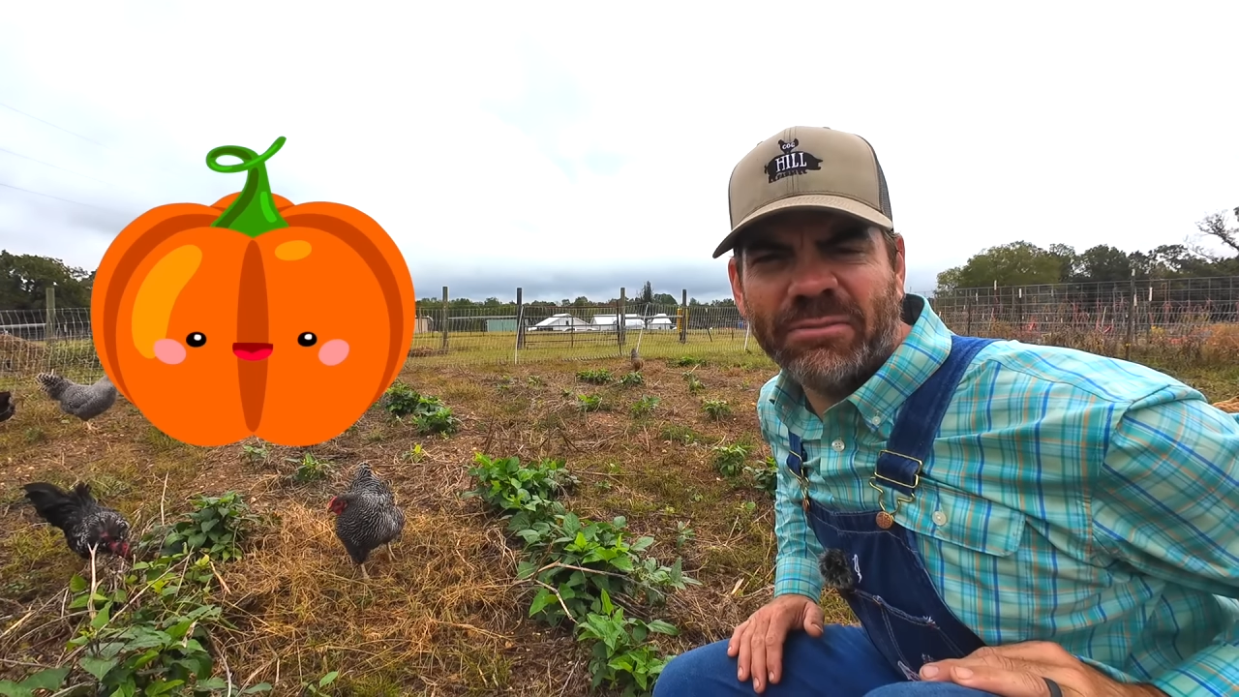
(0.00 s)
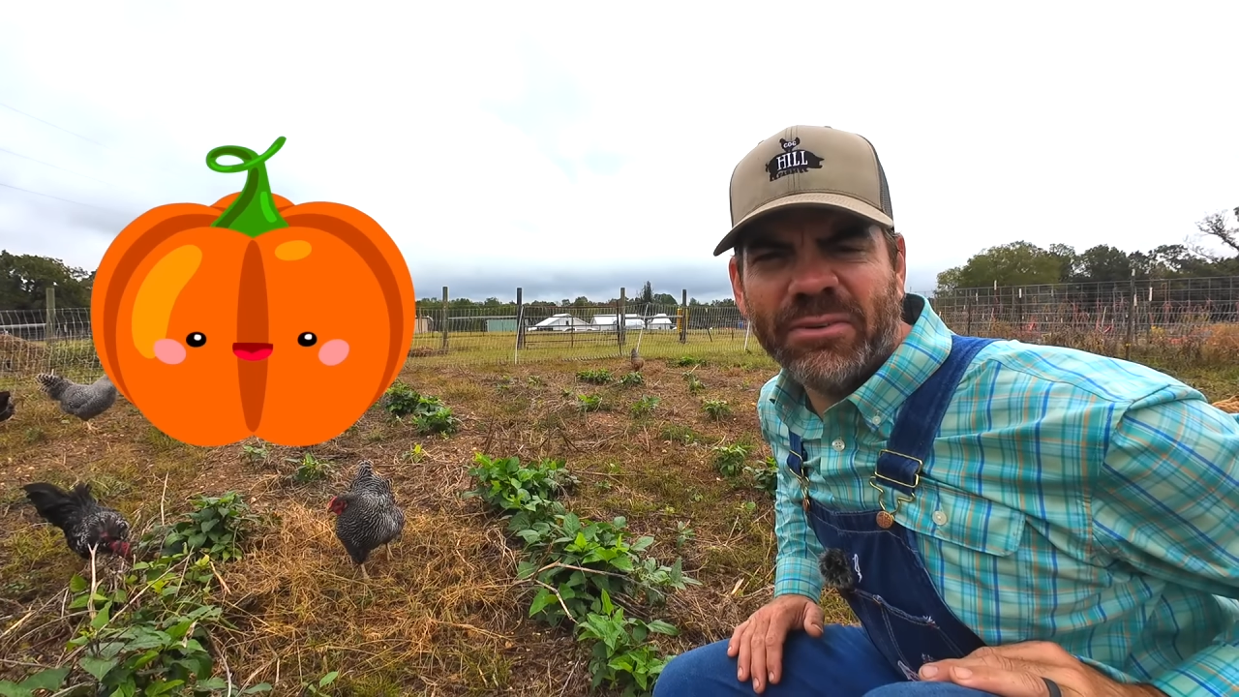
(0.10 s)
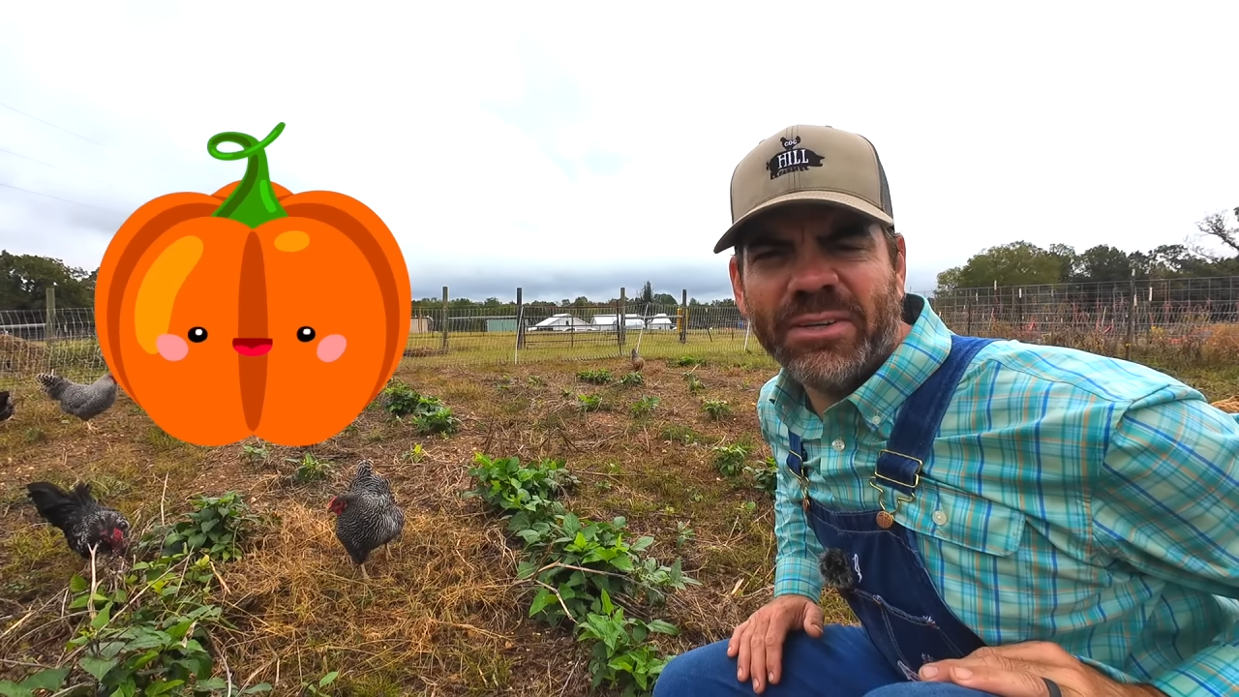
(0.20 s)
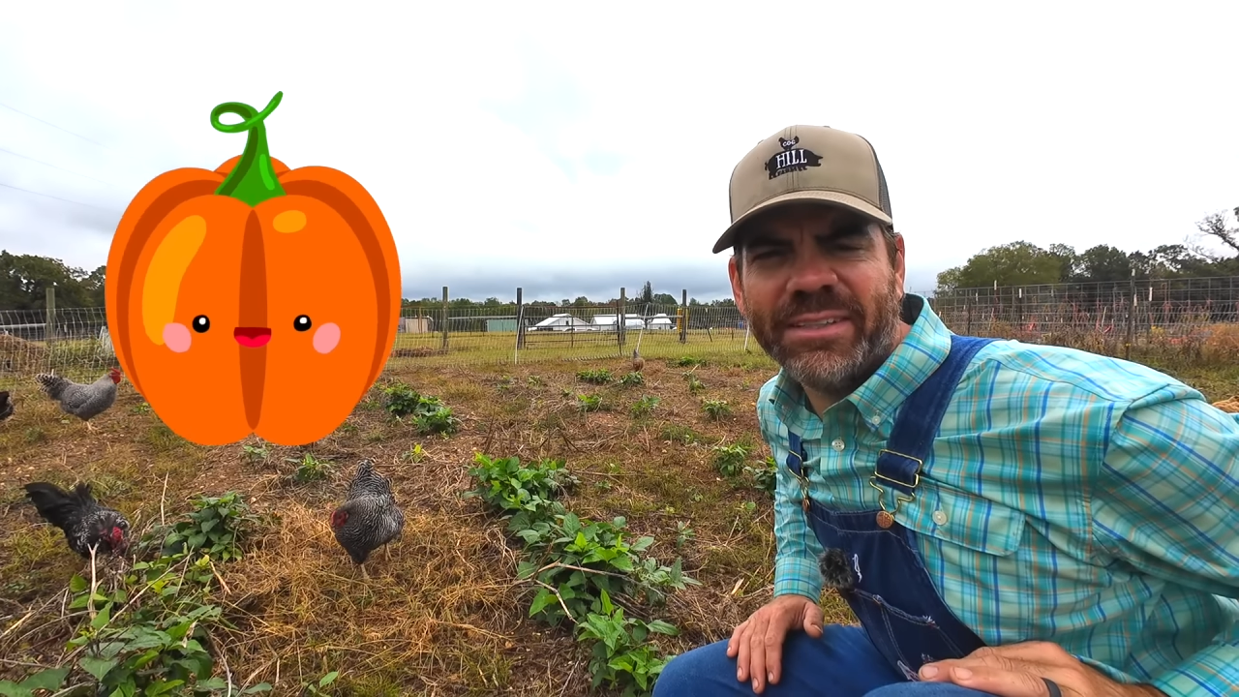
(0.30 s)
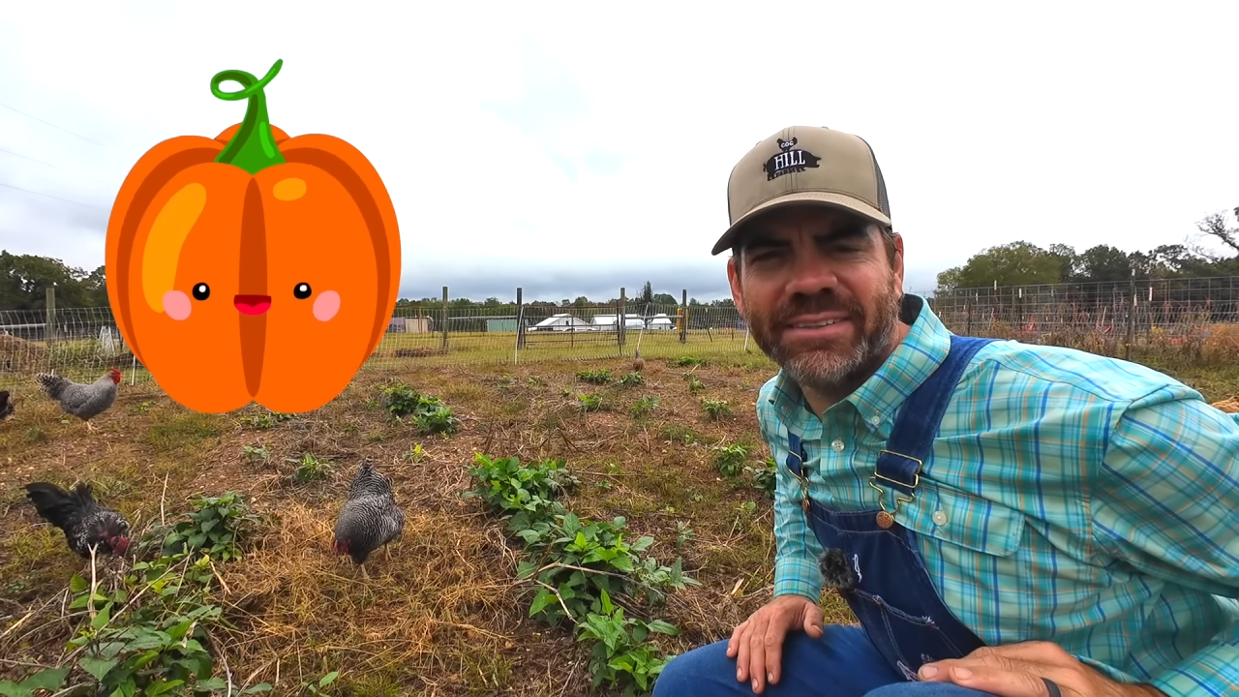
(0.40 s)

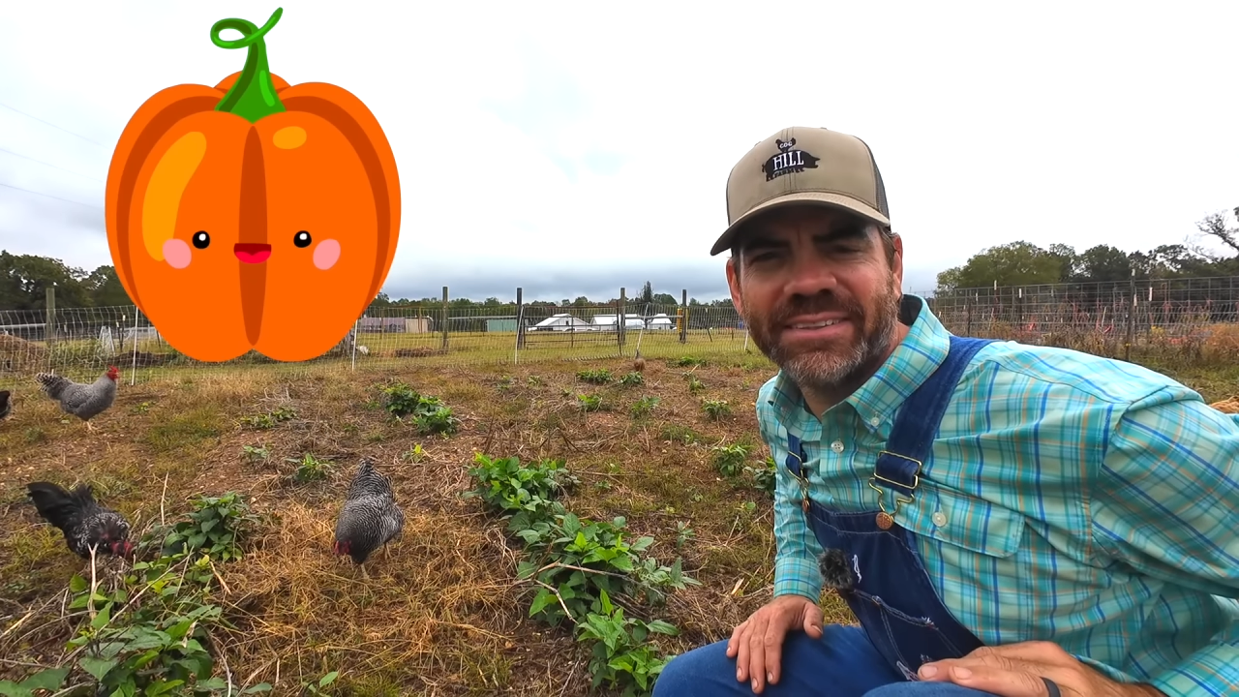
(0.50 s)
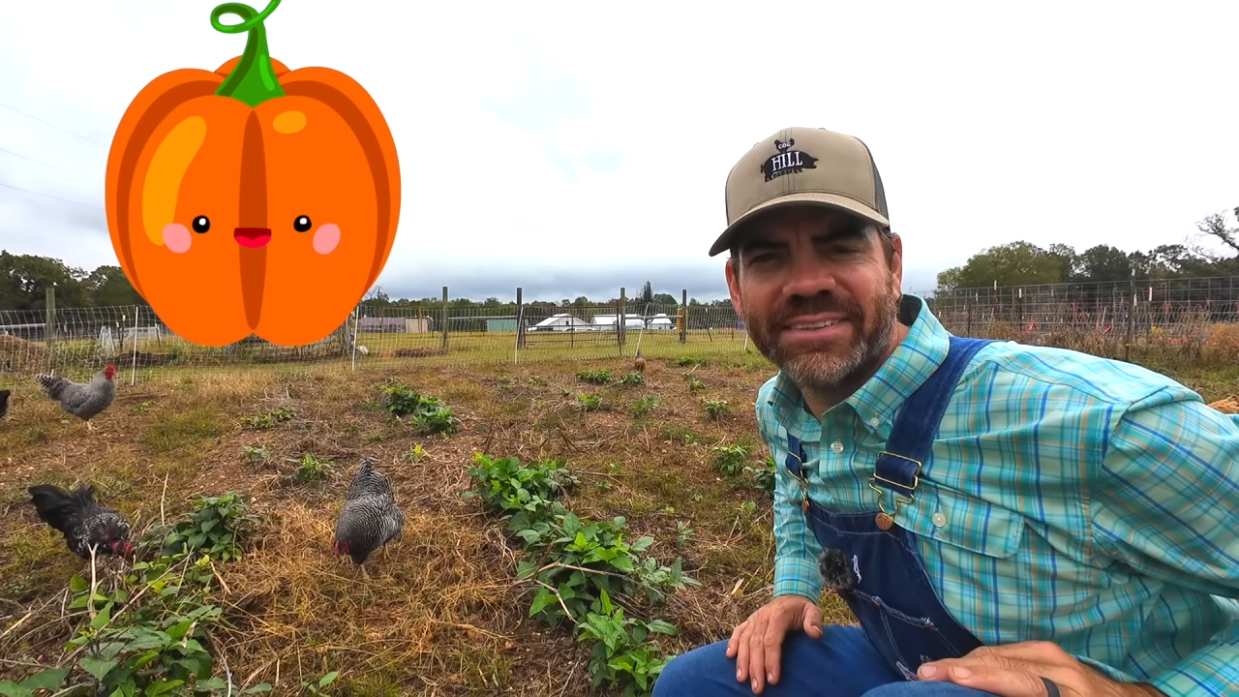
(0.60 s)
fun?